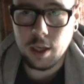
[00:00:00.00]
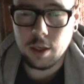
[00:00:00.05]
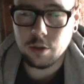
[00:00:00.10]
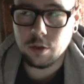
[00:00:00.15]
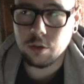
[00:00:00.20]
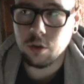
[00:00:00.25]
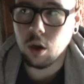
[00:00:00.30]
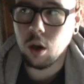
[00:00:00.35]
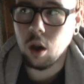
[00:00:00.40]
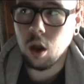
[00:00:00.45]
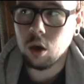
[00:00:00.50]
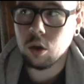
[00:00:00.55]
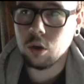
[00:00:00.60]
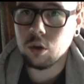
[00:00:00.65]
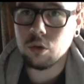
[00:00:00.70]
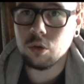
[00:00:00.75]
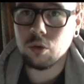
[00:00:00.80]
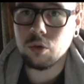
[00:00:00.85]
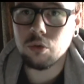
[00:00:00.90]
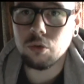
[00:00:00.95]
It's the
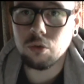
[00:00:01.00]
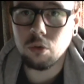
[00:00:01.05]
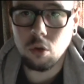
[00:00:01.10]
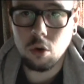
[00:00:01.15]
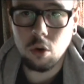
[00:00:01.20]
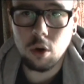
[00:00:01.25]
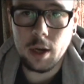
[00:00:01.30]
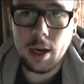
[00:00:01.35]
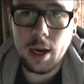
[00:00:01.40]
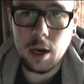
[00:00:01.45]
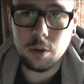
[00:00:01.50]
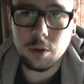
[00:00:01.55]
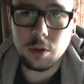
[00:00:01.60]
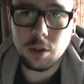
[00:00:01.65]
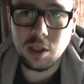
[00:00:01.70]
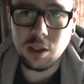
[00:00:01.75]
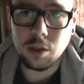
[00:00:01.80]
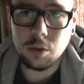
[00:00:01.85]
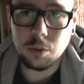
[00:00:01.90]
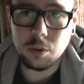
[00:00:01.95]
long, drawn-out
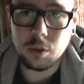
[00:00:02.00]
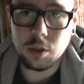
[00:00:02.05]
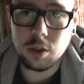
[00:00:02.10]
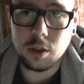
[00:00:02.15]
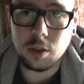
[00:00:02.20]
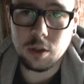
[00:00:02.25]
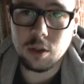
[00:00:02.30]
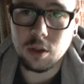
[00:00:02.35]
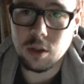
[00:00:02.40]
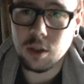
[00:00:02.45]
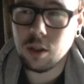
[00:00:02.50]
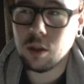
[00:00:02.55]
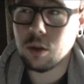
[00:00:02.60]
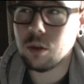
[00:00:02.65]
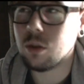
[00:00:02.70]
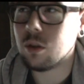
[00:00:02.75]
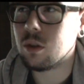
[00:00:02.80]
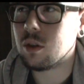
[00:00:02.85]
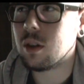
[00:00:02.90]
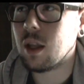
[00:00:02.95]
sequences. The
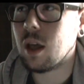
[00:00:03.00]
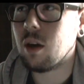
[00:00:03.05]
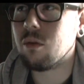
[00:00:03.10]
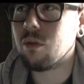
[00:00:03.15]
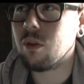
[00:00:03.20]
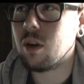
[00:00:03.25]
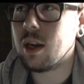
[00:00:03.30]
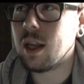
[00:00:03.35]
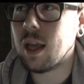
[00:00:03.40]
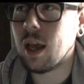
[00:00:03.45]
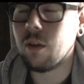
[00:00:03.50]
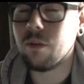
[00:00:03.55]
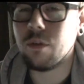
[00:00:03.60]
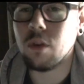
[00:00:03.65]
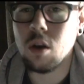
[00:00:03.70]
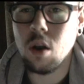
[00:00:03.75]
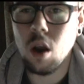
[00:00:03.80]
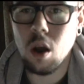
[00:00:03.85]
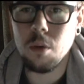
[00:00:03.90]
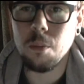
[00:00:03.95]
sequences that really have
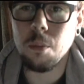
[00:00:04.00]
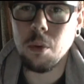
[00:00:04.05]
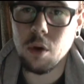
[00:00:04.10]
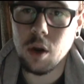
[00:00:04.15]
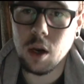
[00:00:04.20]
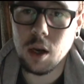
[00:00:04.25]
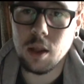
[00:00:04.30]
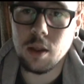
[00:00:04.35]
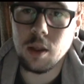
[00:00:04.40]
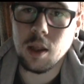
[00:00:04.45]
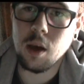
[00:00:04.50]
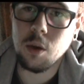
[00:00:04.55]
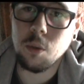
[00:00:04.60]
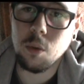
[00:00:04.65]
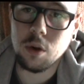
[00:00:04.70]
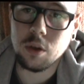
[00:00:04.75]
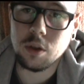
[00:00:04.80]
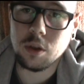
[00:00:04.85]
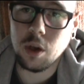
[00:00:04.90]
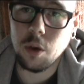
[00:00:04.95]
no point in there
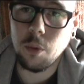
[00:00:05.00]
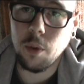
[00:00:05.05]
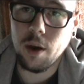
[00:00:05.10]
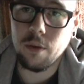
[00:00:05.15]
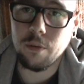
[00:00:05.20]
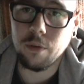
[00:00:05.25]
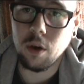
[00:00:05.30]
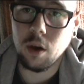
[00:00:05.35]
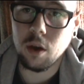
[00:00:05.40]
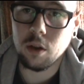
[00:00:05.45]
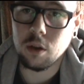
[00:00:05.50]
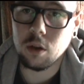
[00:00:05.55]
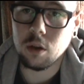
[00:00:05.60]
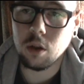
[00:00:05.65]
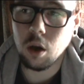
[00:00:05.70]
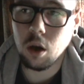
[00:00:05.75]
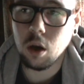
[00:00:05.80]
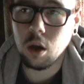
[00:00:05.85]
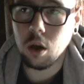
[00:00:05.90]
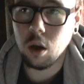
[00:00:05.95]
whatsoever. The
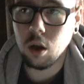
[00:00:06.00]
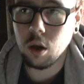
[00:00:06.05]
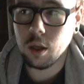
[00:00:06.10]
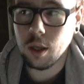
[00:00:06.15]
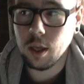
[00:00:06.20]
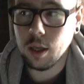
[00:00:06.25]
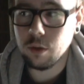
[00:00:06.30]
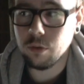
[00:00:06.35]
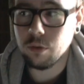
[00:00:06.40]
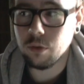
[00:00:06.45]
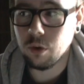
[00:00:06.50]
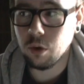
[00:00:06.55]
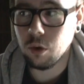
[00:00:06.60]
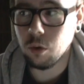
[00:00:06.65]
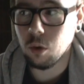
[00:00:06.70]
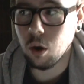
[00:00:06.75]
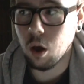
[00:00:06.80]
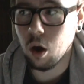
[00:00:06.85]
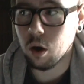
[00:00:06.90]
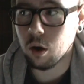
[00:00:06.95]
dialogue is
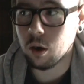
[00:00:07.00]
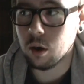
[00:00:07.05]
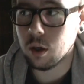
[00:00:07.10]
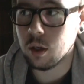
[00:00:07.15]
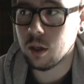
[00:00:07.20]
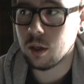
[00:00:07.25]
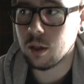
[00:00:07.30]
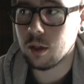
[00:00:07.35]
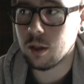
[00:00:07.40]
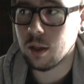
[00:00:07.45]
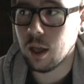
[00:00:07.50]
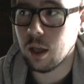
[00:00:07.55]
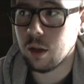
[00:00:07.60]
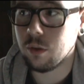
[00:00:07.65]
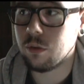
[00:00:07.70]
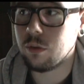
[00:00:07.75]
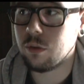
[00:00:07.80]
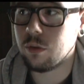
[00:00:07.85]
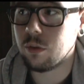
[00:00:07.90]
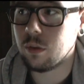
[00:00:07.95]
too long.
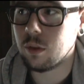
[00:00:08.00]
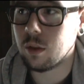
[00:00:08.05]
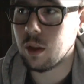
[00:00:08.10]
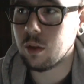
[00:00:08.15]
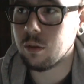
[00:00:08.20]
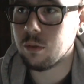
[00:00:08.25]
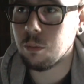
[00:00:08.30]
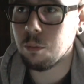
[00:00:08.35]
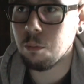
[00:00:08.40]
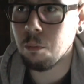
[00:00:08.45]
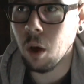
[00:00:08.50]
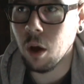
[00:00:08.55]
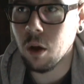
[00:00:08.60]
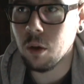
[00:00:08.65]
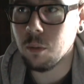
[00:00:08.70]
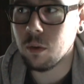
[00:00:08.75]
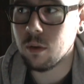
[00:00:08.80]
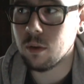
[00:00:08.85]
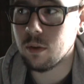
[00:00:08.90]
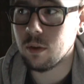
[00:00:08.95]
There's
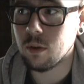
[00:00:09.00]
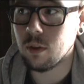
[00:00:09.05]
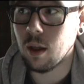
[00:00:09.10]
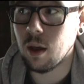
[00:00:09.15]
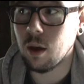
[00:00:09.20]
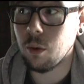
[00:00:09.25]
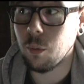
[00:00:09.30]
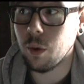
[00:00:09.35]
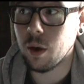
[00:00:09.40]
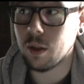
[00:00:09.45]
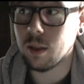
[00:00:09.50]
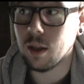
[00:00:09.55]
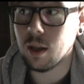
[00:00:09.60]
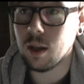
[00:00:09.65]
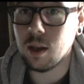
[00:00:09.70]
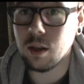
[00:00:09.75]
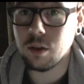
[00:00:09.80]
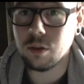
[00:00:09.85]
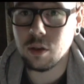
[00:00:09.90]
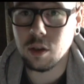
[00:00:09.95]
moments in there where
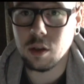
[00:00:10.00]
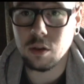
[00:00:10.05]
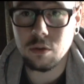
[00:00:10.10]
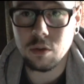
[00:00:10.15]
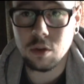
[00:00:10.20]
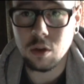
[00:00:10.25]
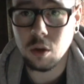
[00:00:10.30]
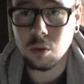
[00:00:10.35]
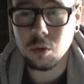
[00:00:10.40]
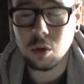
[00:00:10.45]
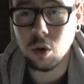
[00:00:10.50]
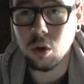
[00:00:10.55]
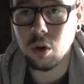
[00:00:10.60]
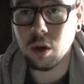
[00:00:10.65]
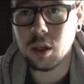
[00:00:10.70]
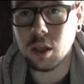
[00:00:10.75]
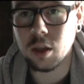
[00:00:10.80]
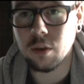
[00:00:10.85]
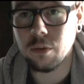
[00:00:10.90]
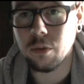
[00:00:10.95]
there is no
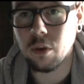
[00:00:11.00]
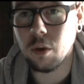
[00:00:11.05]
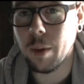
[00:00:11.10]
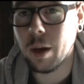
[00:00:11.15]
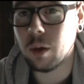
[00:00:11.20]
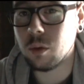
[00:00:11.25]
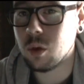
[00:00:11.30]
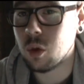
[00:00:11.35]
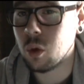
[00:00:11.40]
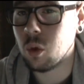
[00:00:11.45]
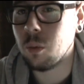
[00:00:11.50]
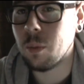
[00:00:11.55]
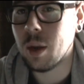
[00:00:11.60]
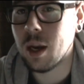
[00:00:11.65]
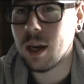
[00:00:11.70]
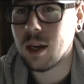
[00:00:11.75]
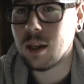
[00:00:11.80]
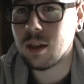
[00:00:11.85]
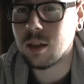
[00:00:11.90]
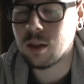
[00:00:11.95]
talking for about 2
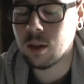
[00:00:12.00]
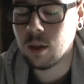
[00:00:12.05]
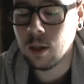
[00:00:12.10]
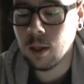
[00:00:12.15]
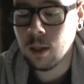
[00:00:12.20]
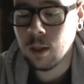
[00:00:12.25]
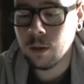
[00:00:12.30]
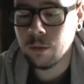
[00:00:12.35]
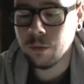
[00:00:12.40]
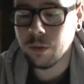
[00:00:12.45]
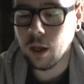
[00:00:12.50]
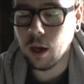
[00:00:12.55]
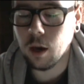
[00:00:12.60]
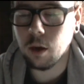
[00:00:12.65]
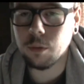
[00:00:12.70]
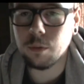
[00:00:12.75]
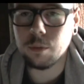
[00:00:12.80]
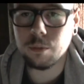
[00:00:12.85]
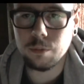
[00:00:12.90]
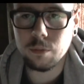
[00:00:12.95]
minutes.
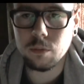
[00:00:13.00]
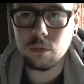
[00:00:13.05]
Now,